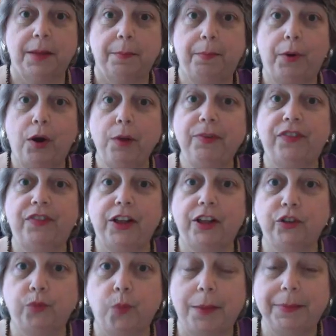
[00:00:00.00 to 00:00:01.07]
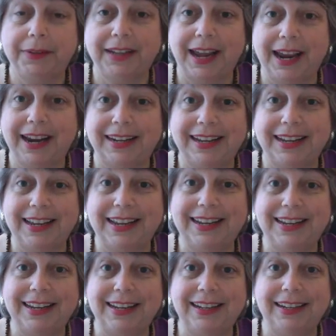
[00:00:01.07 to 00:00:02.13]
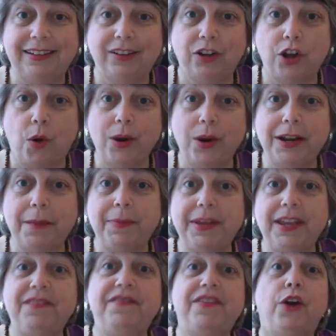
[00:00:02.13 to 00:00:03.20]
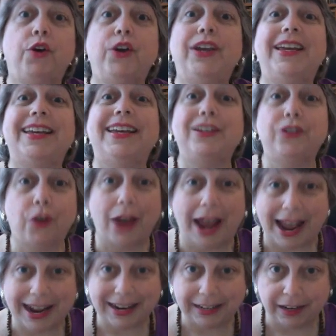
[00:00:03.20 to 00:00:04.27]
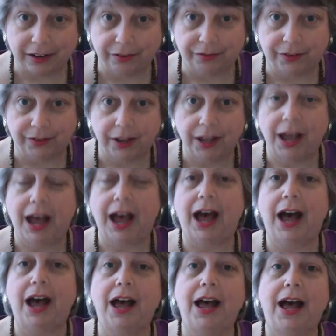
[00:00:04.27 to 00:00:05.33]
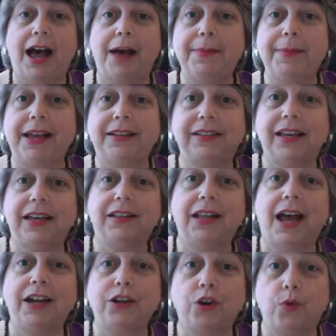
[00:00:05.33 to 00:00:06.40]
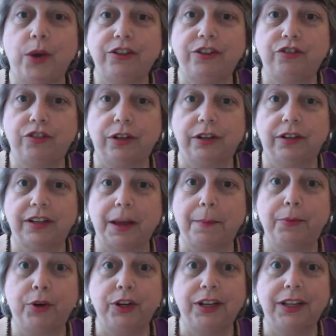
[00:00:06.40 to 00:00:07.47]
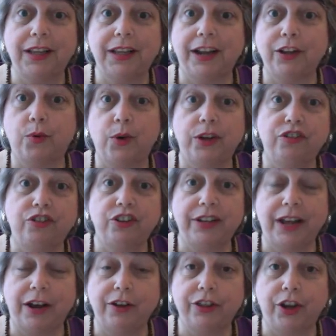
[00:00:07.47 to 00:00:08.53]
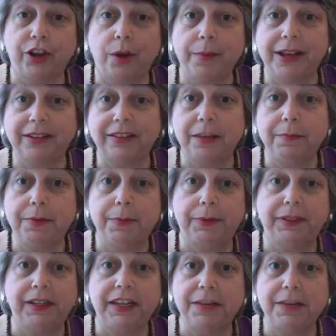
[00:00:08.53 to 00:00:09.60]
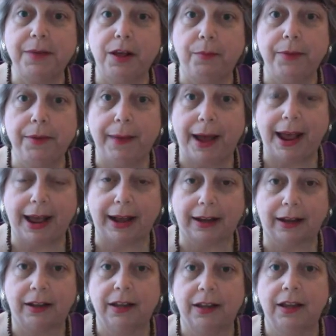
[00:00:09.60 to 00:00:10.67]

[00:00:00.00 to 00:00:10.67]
Barbara Files website is going to be very interactive. I'm asking a lot of questions. I'm putting a lot of questions out there. I'm asking people to email me back.